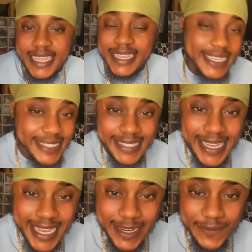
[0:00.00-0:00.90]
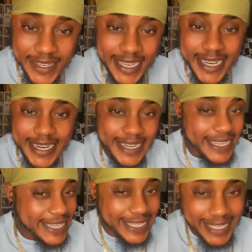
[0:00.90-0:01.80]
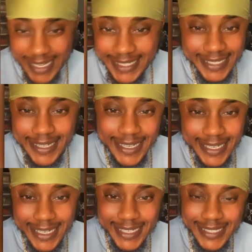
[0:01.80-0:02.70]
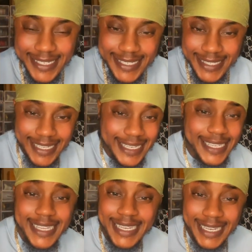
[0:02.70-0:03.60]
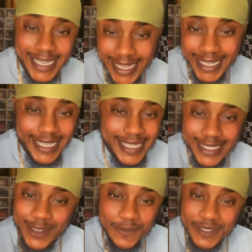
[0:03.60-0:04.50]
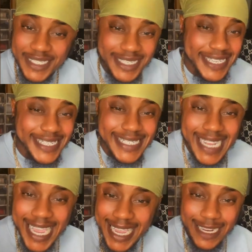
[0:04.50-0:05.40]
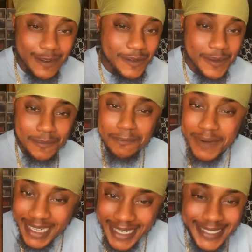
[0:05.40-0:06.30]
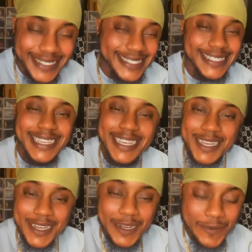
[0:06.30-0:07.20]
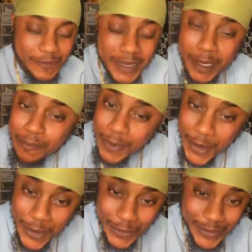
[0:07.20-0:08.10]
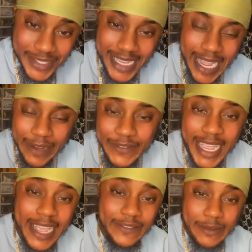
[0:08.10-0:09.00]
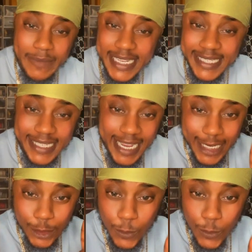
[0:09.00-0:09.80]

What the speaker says: It's the end of the year, it's the holiday season, and it is officially 10 months of me post after having my stage